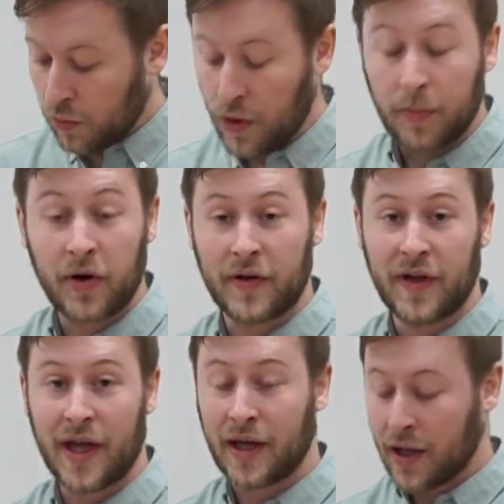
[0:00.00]
When putting
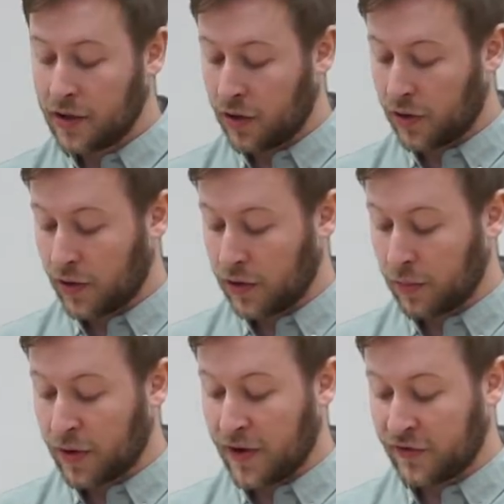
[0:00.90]
the ink in, you're going to
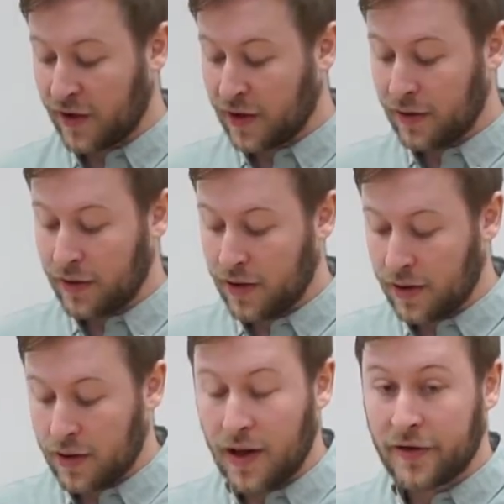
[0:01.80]
press it in
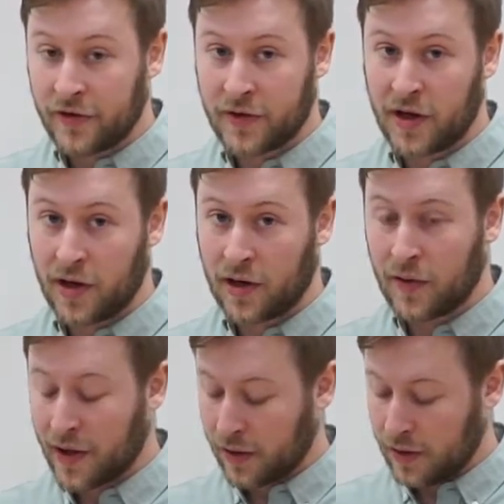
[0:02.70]
until you hear a
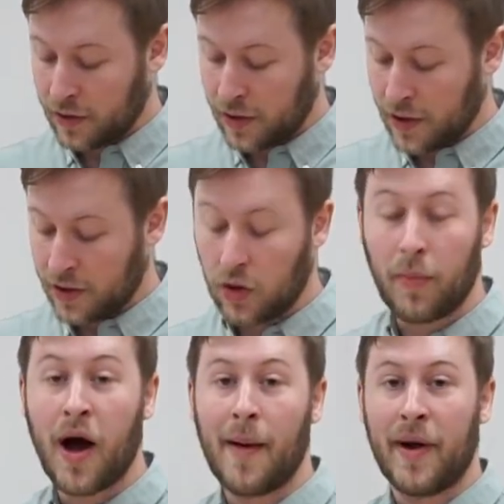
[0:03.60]
click and it'll
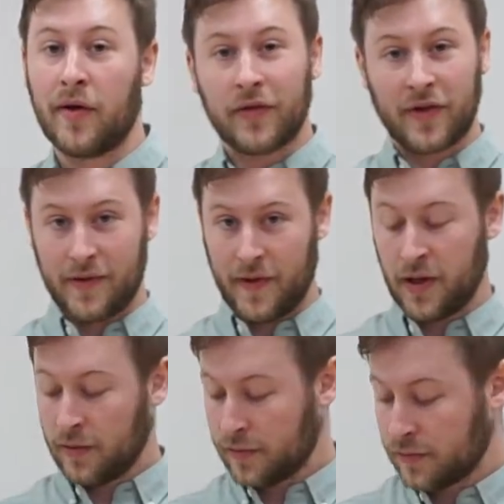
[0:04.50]
pop out slightly.